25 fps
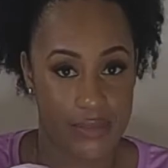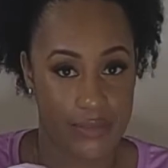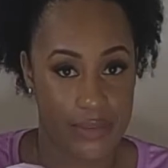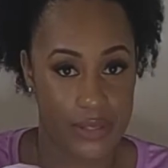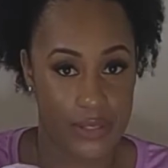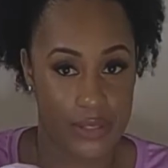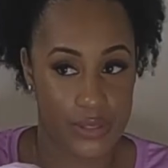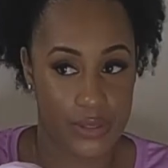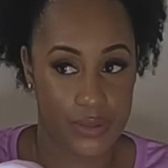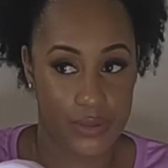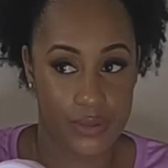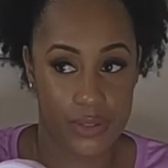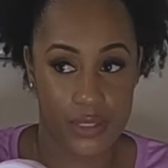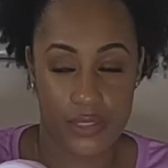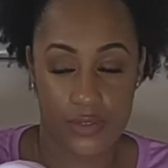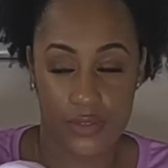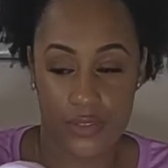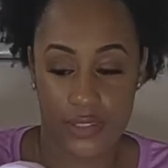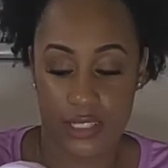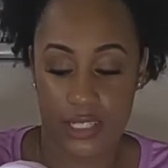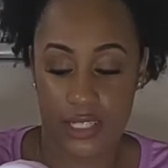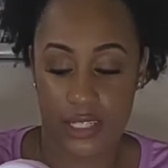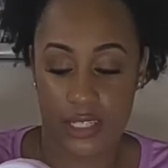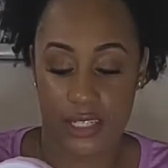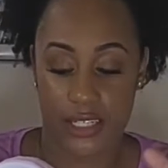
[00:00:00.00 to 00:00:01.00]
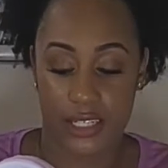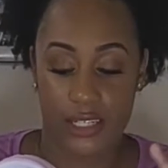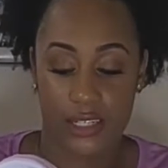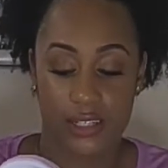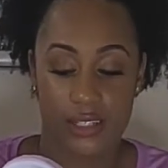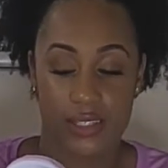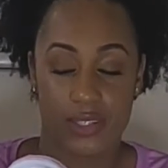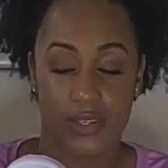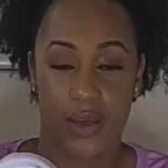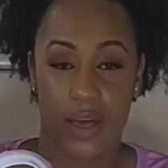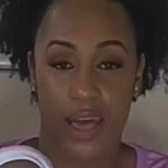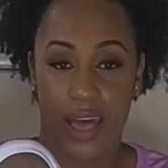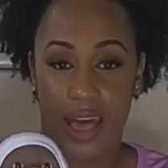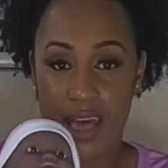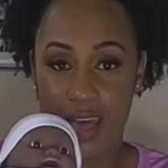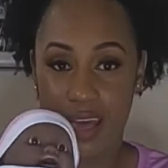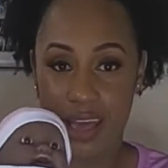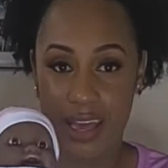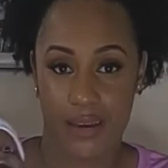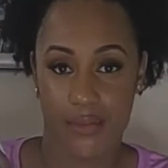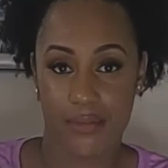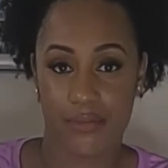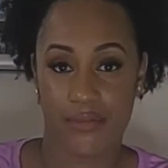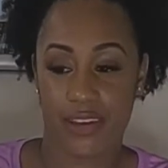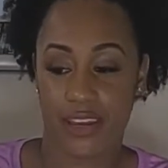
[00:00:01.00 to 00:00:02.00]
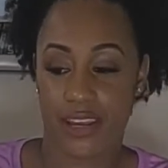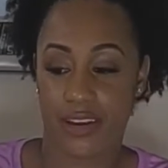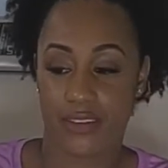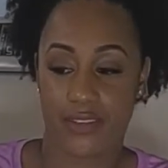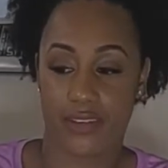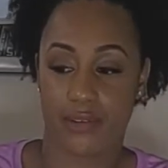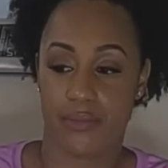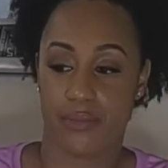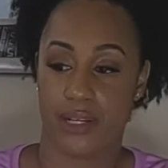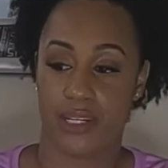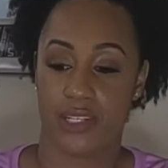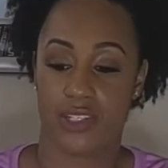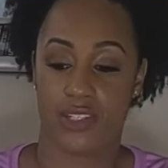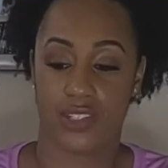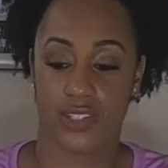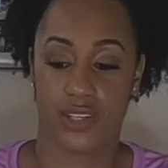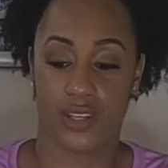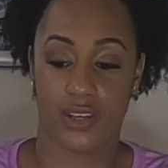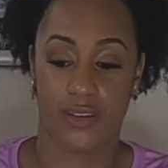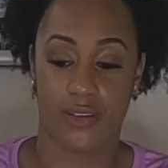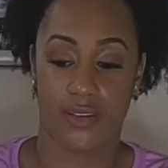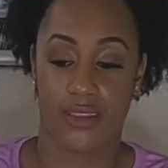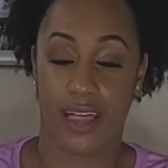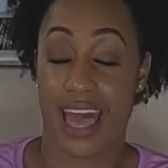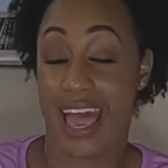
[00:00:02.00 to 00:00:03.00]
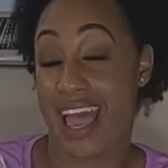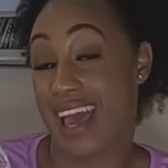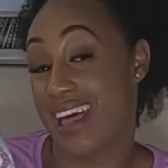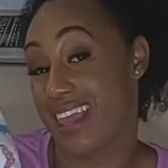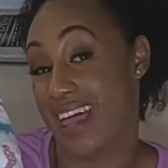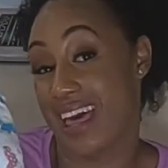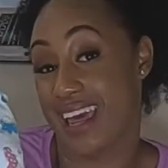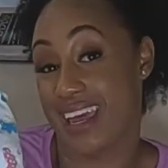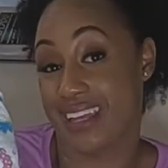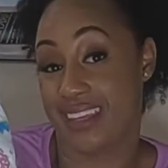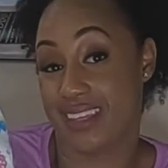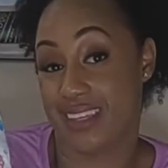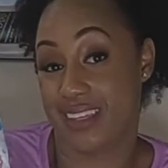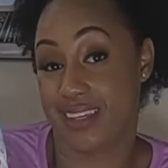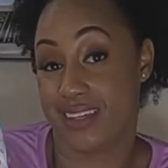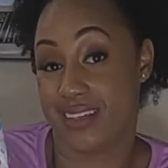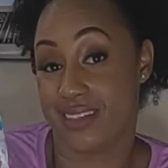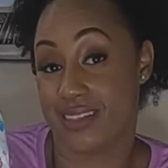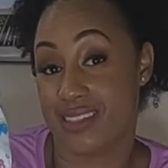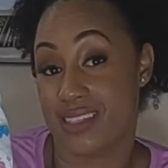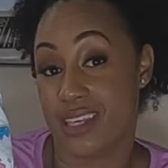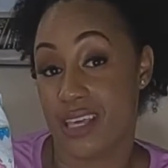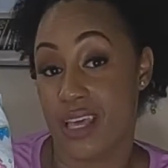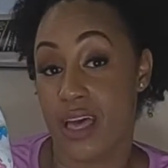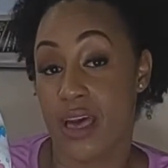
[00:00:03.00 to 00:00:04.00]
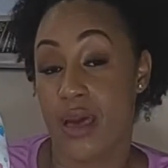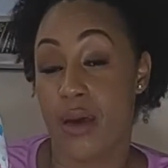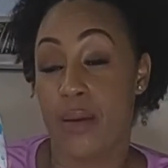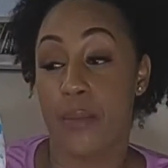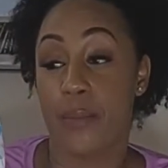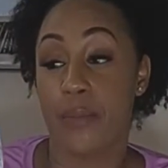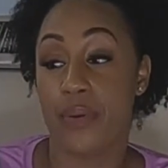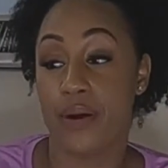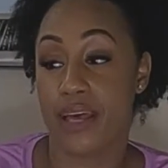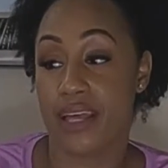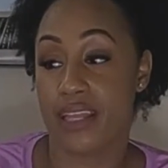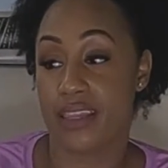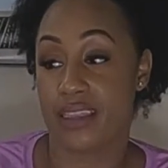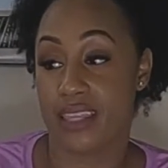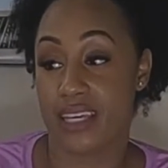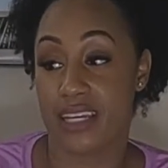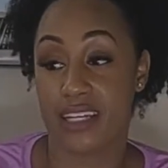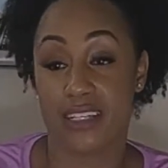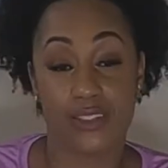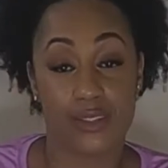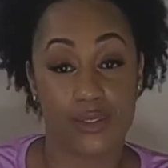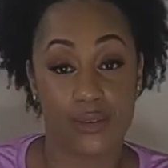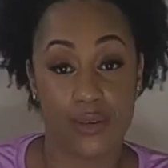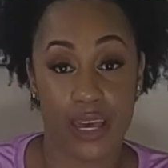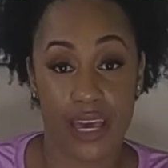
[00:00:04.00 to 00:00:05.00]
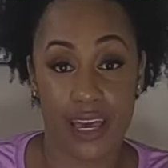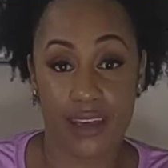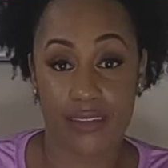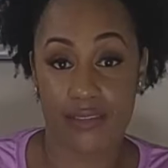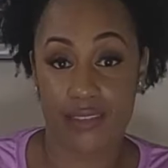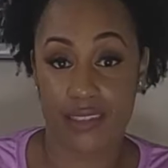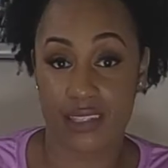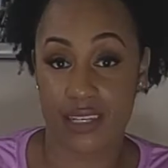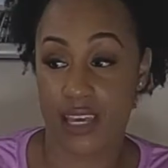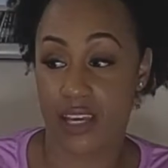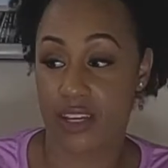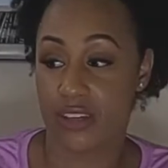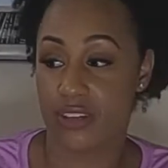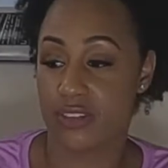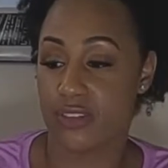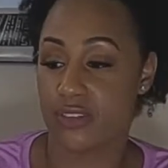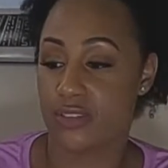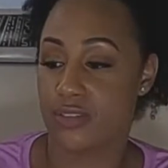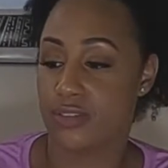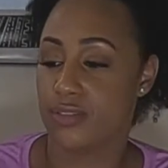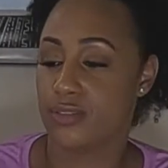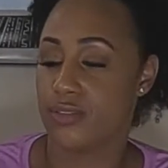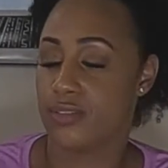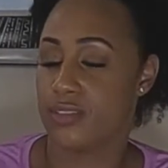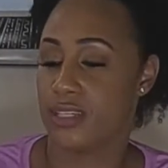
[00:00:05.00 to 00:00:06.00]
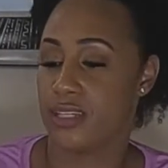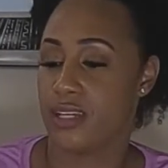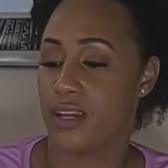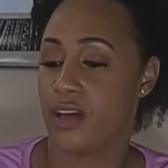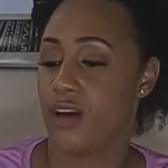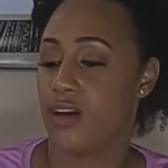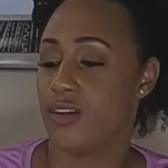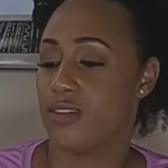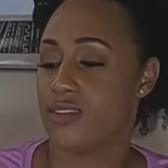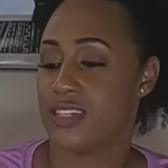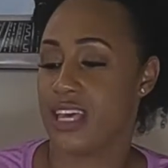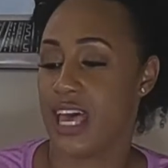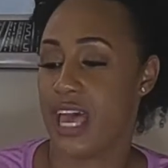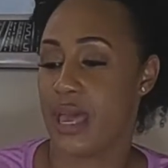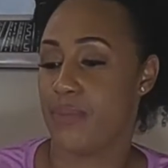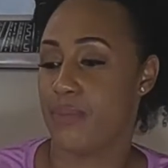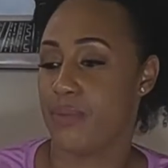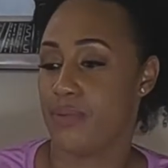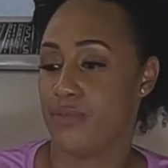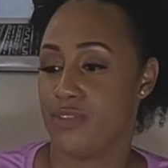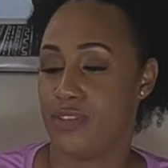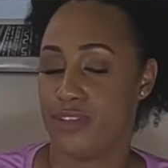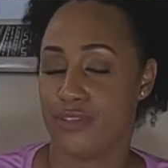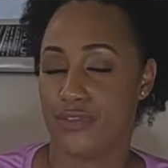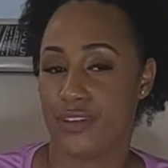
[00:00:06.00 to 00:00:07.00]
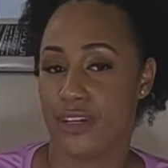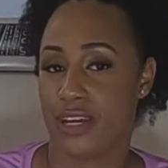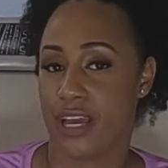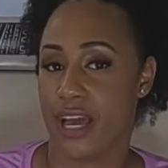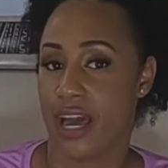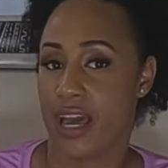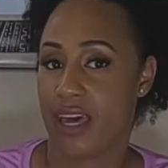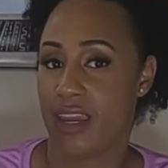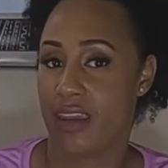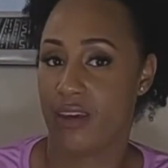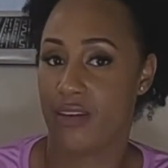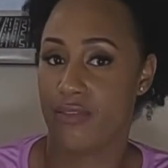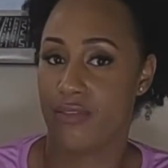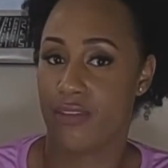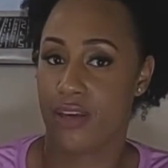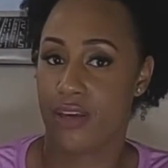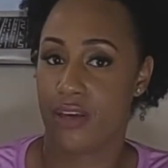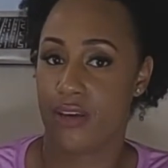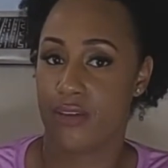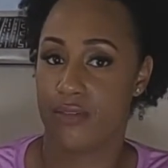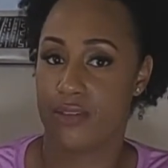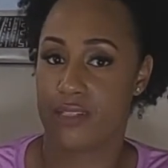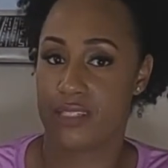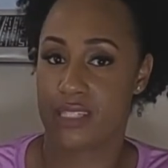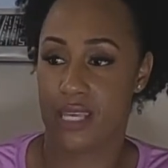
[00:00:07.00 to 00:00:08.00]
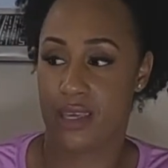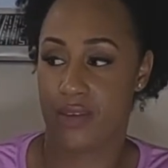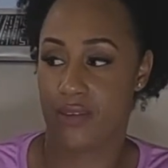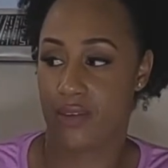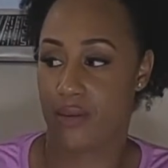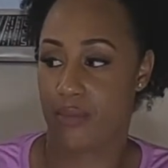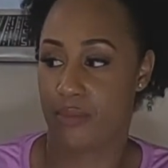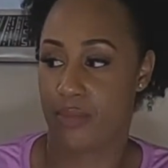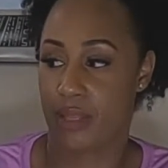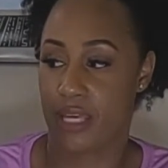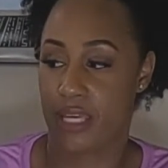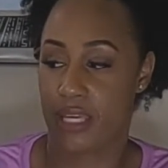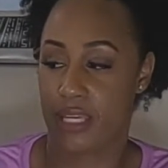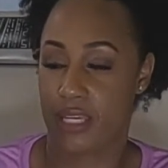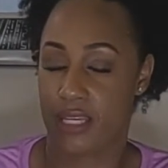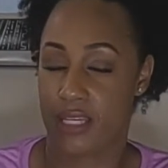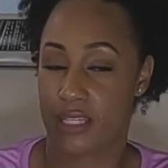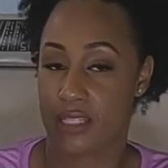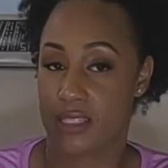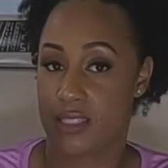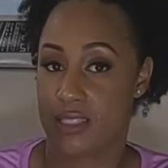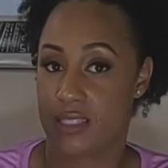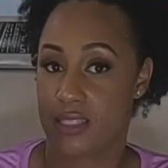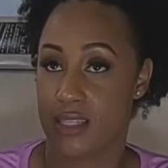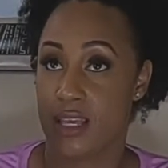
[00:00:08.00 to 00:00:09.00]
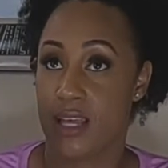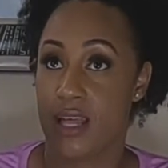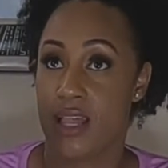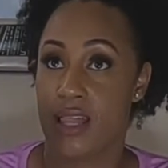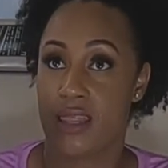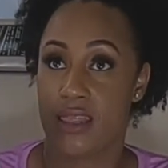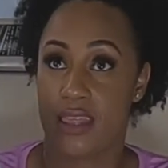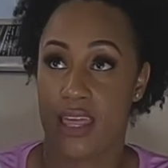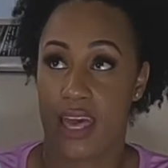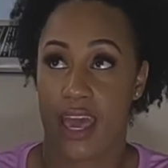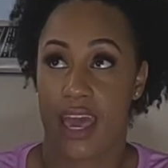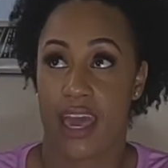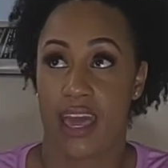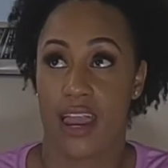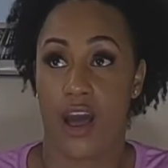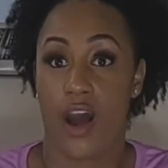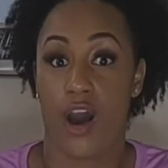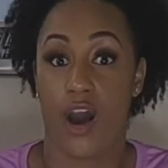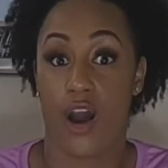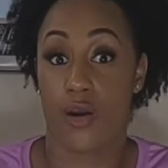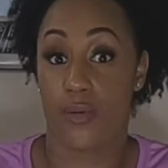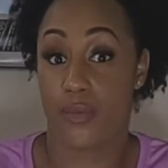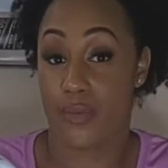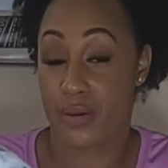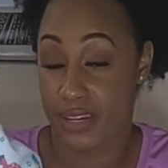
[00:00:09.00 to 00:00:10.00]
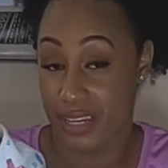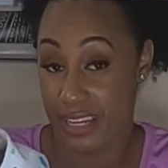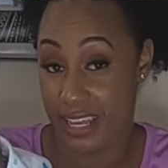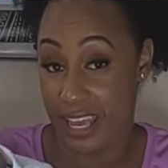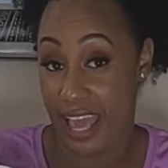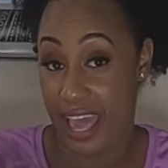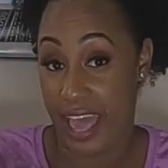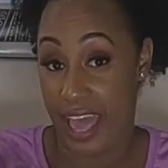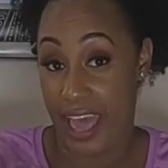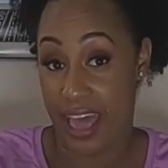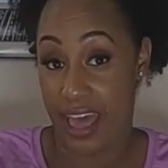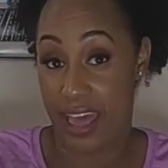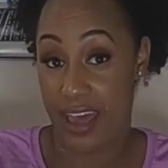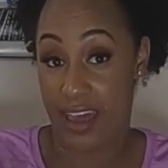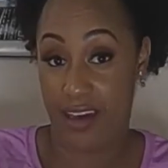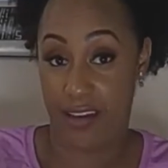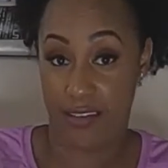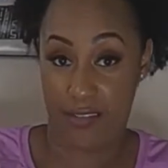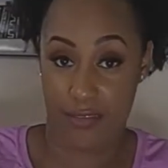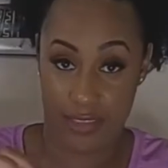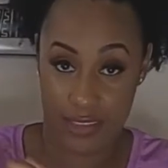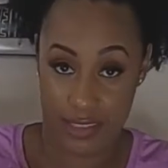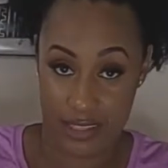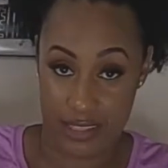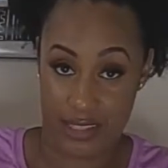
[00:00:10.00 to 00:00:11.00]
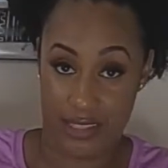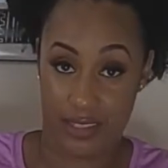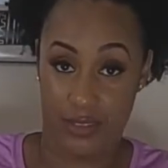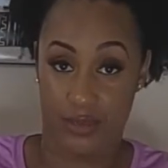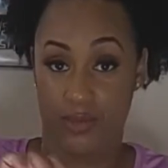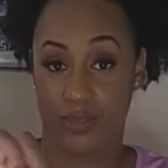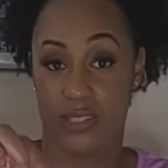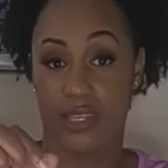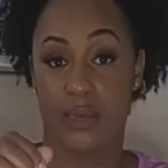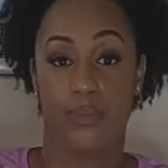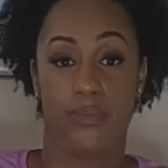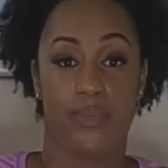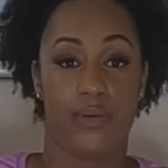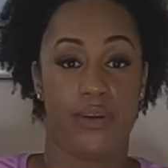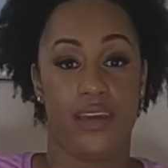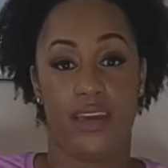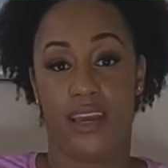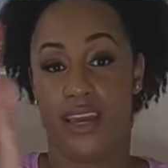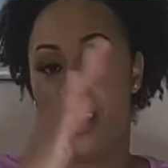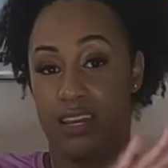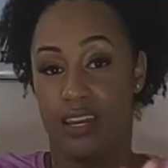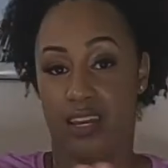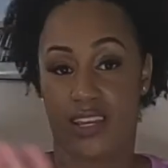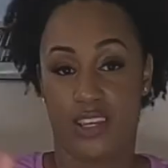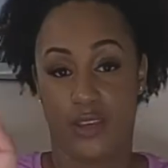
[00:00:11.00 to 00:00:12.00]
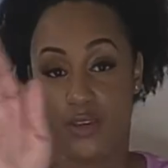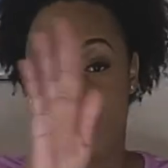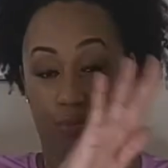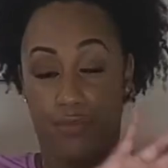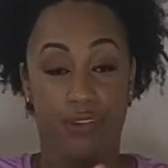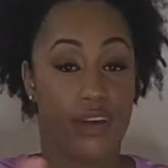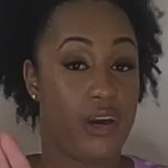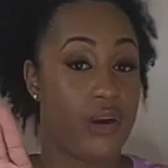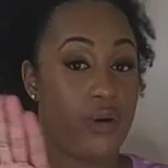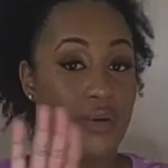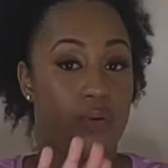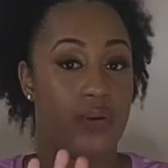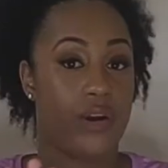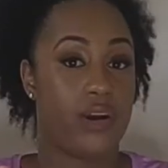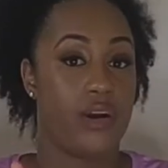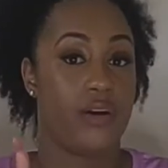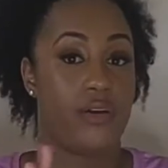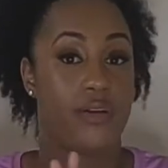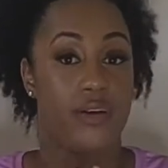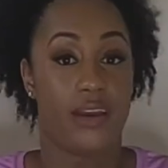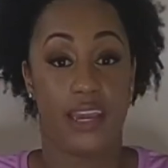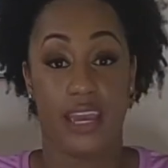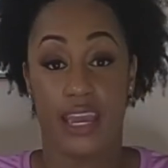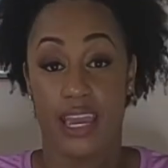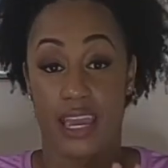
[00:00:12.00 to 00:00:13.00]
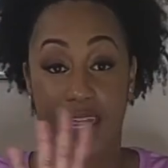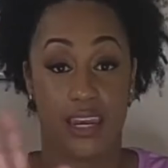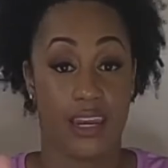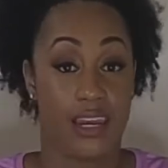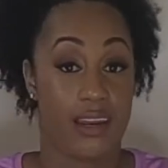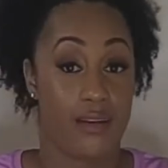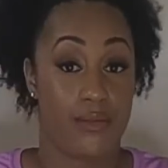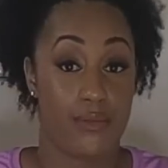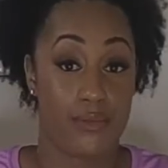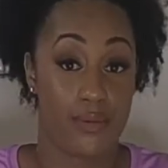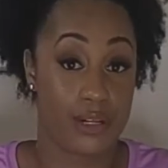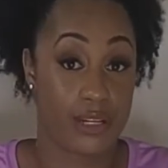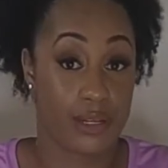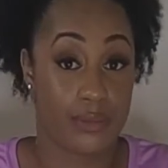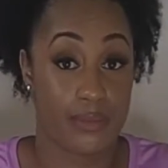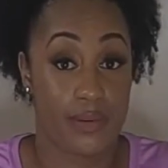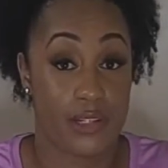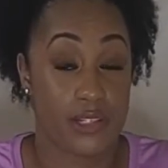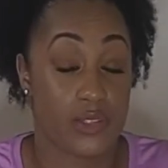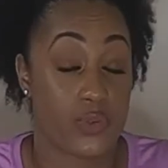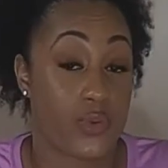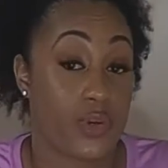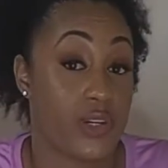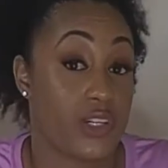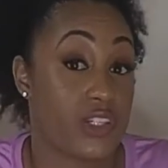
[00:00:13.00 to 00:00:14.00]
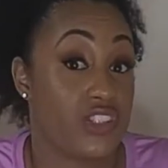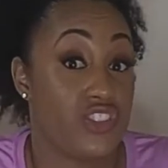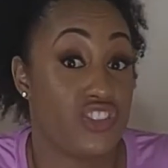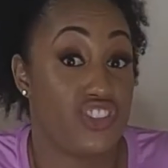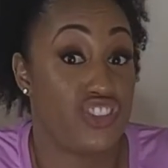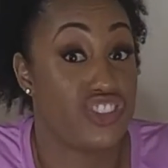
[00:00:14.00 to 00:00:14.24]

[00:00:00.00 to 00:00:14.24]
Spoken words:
I've been doing this for 10 years, so I'm very much so, I like these. But they do have snuggles and all type of different kind of receiving blankets that already have, you zip it and then you Velcro it, and it pretty much works